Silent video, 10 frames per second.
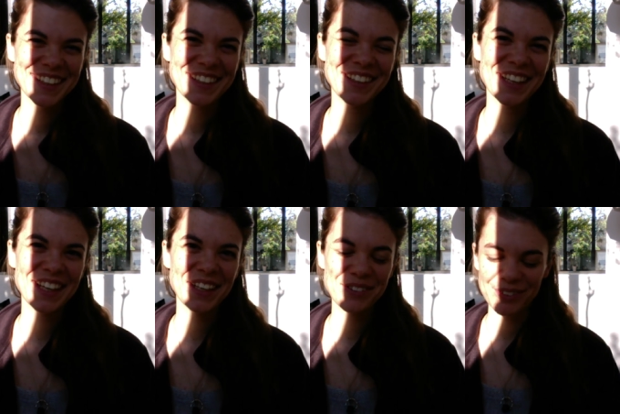the
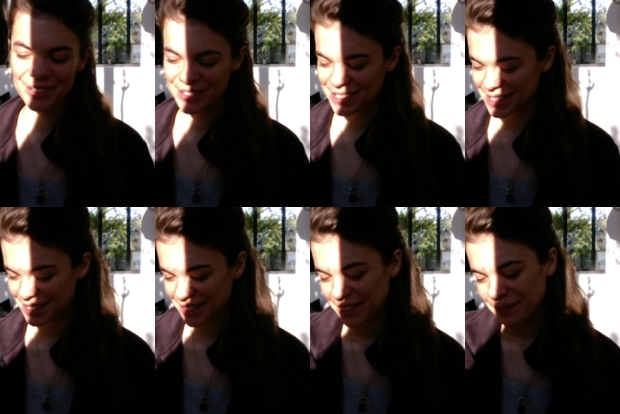Knight of Wands.
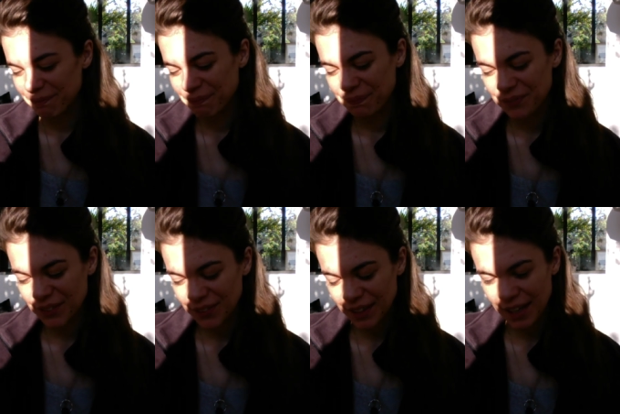The
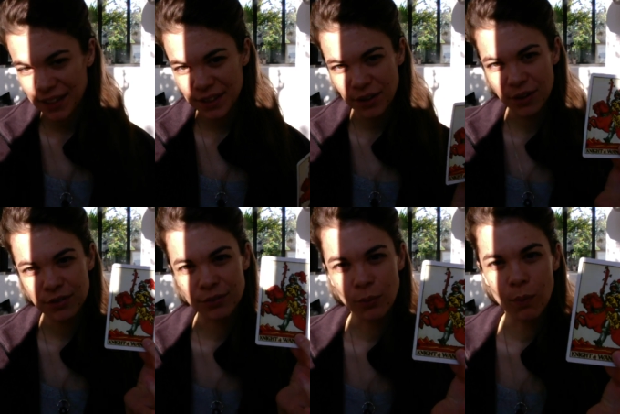Knight
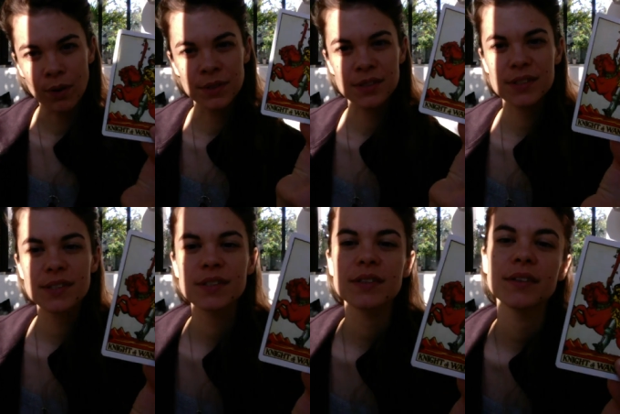of
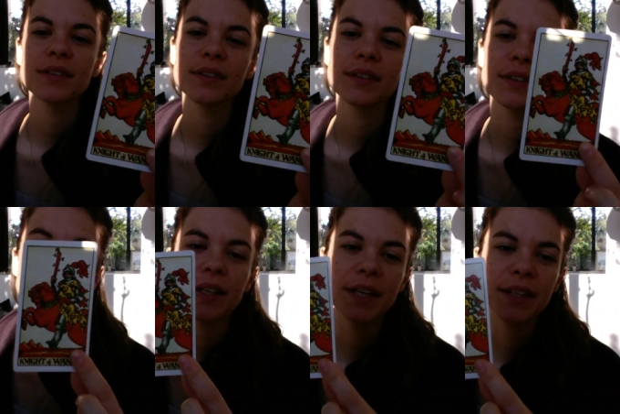Wands,
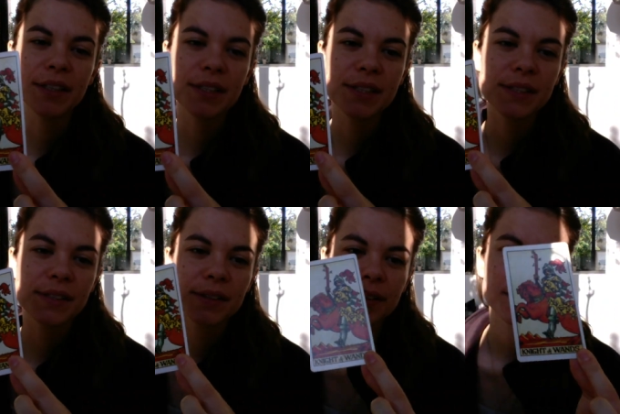Aries.
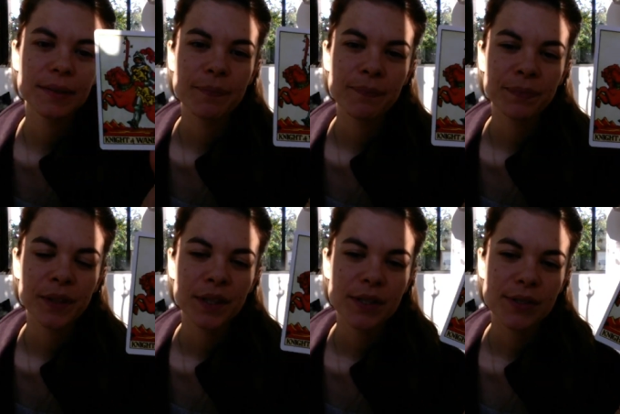
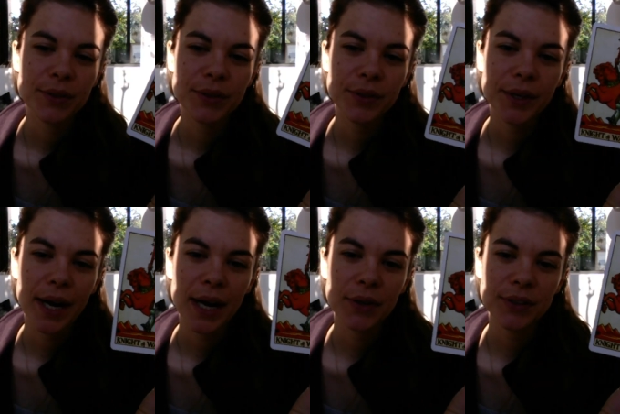So you're
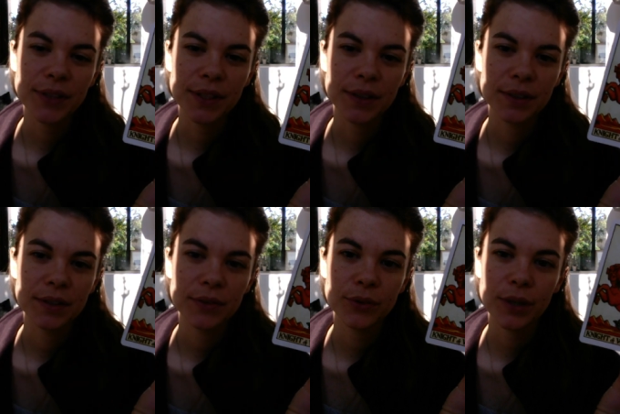out here
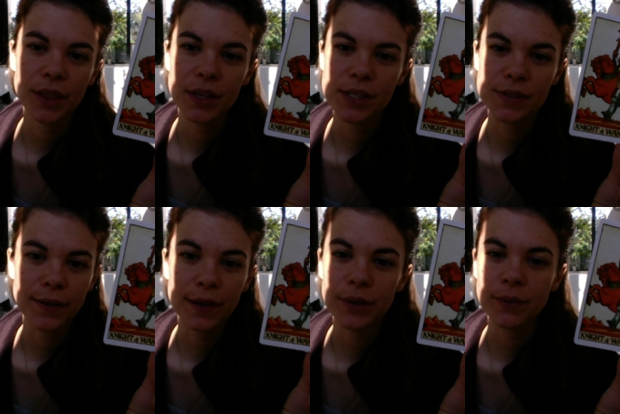doing things
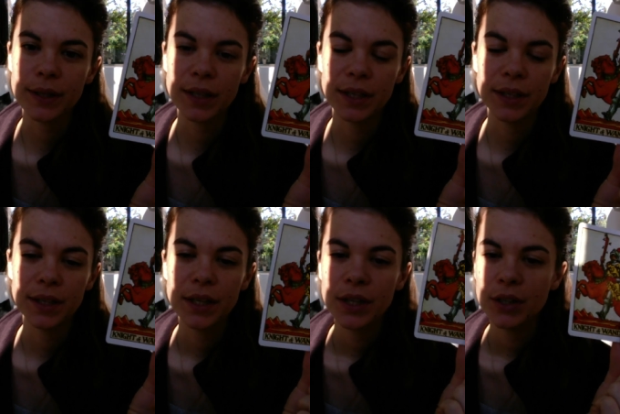very quickly,
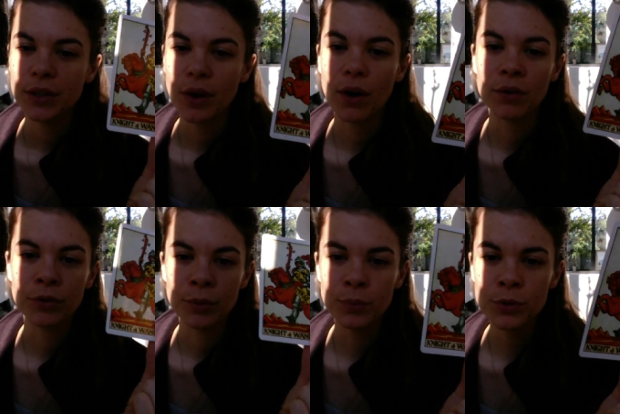you're on
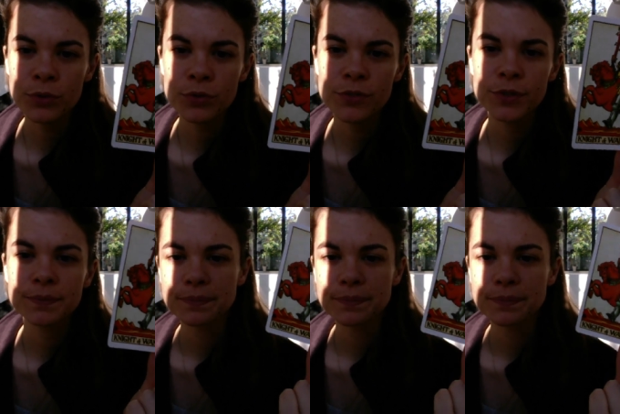the move,